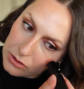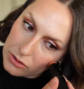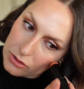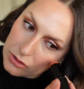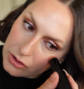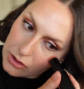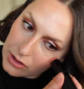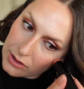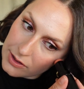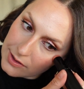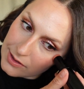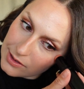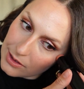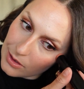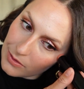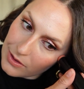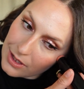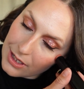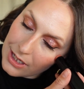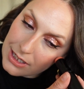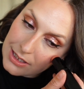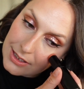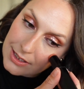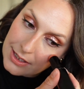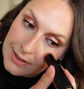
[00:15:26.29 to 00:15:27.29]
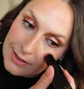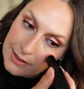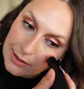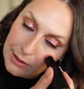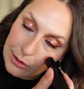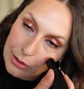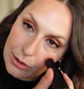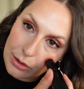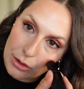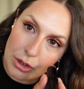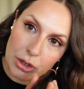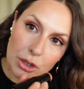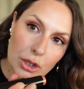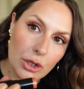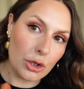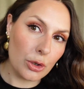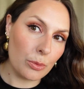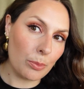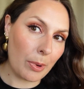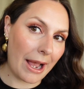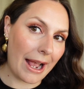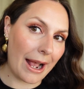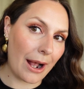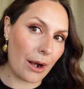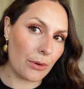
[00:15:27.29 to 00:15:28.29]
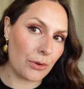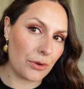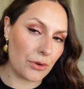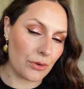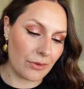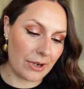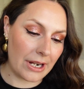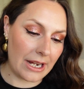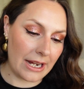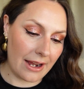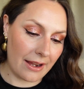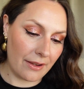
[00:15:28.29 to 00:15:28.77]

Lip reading: just so that it doesn't look too powdery.